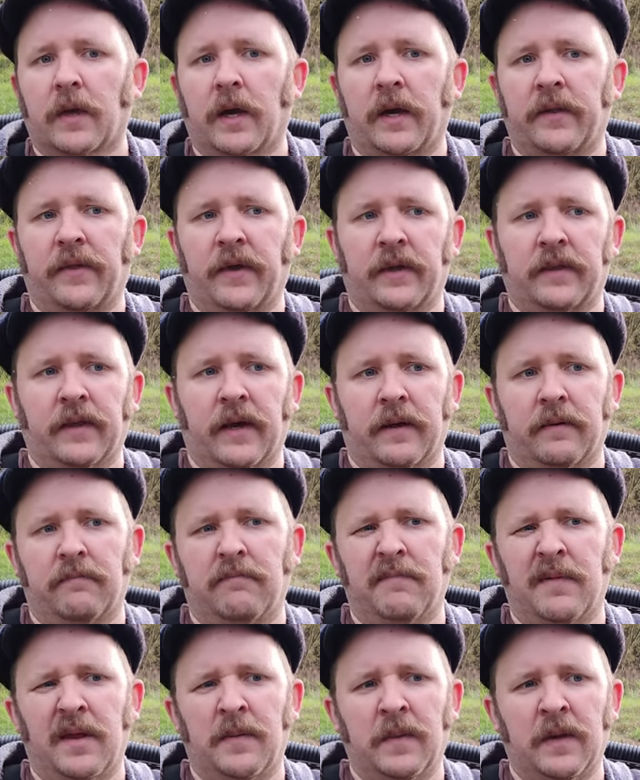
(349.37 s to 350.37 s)
I think that
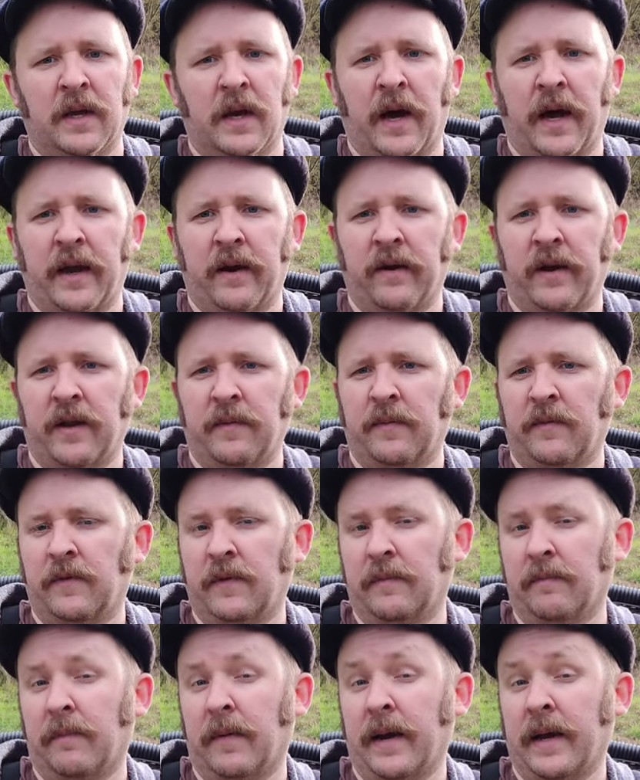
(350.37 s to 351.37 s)
maybe a higher
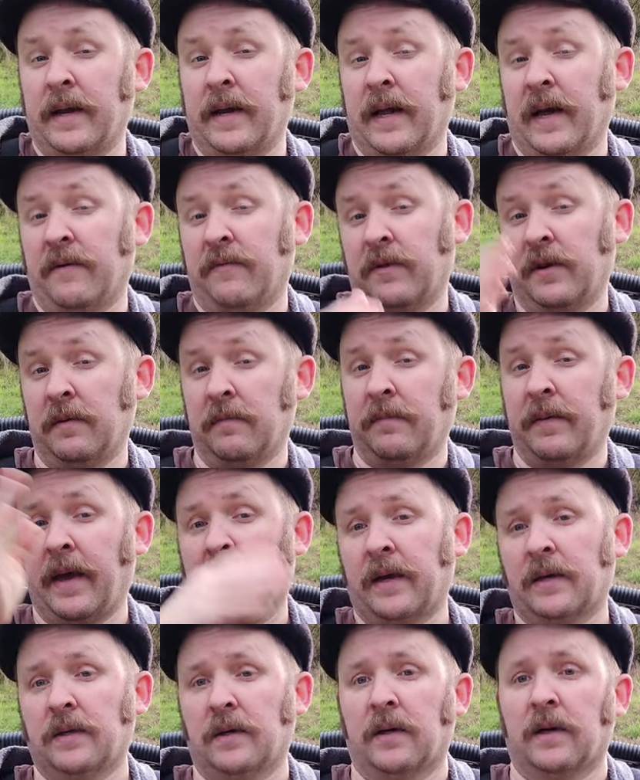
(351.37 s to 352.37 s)
ABV might have an impact